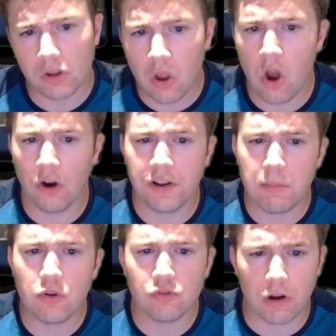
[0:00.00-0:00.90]
Our
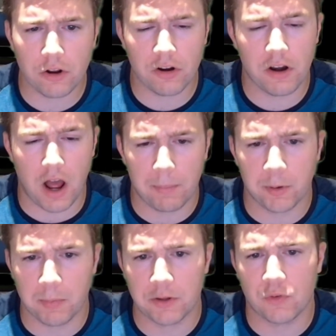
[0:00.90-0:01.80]
demos run on an
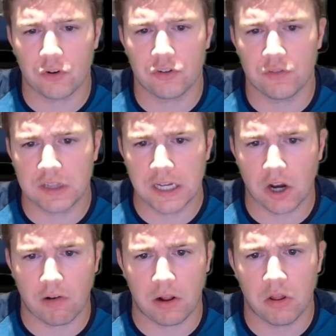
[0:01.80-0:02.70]
optimized version of
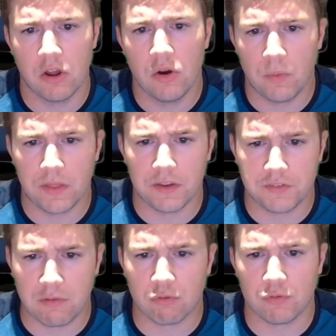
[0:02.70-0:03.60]
CleanRL with a
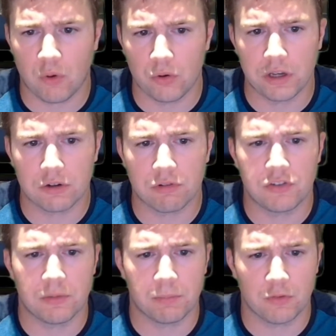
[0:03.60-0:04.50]
several-fold increase
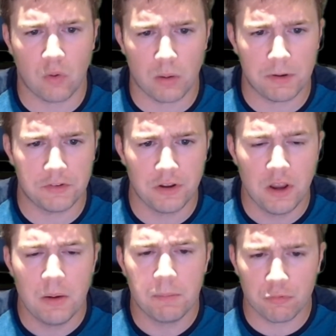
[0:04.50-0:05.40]
in performance,
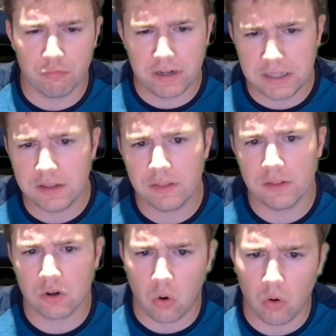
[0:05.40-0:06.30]
but really, the
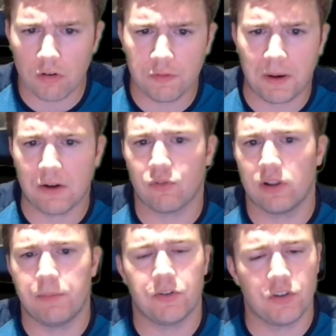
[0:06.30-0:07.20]
core of
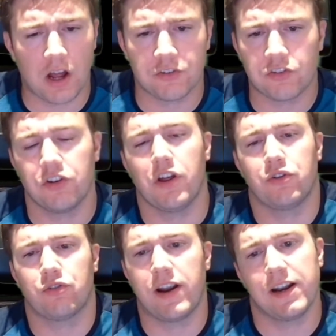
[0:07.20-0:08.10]
Pufferlib is not just another
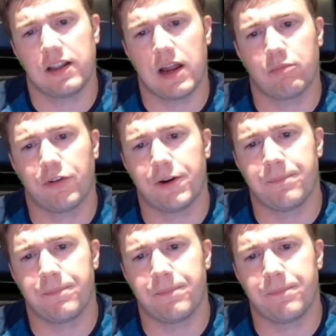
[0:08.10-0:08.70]
training library.